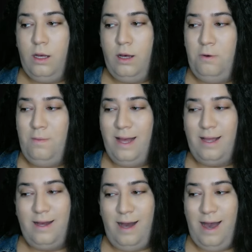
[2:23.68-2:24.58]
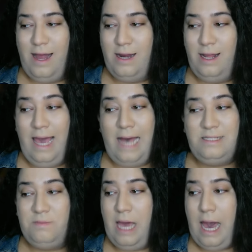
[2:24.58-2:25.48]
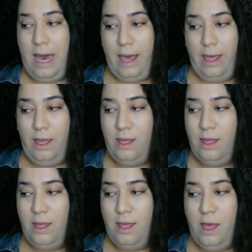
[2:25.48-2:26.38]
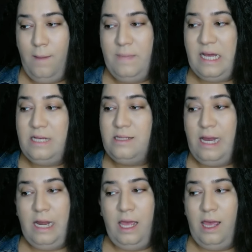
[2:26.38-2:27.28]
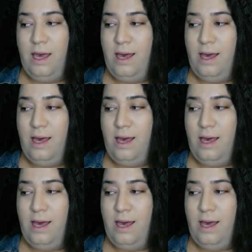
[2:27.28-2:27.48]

Oh my God. He has to be high. Because, honey.